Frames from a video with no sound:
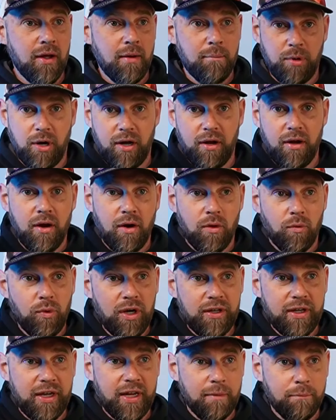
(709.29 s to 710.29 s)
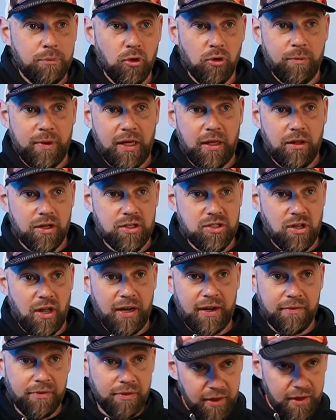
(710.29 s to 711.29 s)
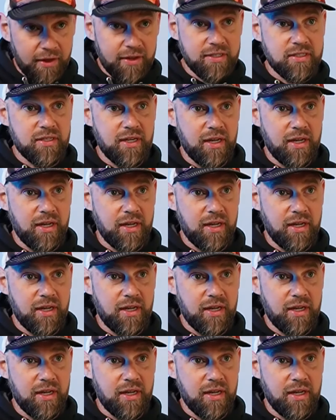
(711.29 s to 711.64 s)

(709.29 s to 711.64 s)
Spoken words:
but really an improvement looks like this,